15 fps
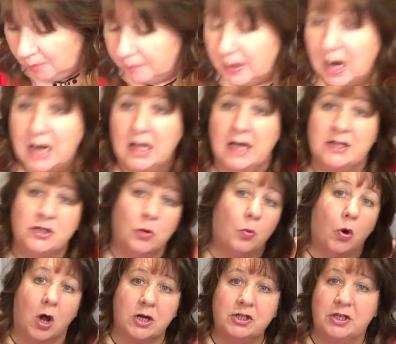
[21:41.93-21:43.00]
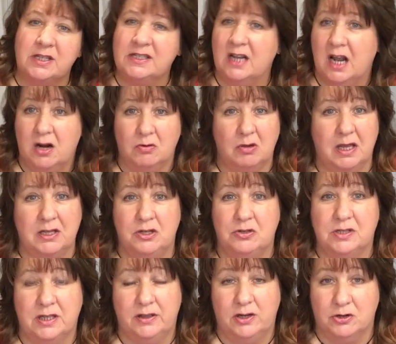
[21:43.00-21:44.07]
But I like to wash these, and I don't like
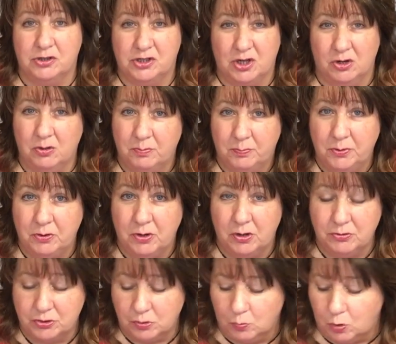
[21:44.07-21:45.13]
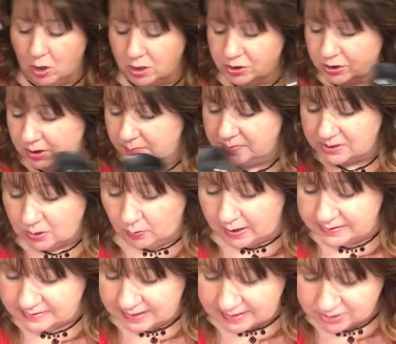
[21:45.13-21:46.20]
using their soap, you know, to wash them, so I
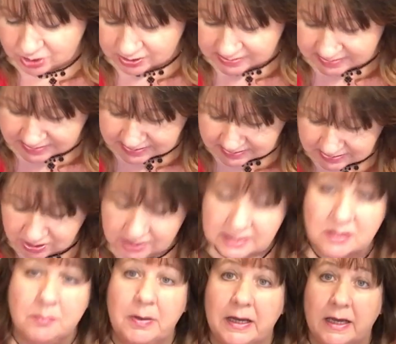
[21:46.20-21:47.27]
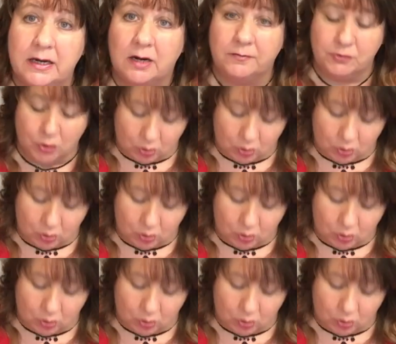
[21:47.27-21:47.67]
take just a bit of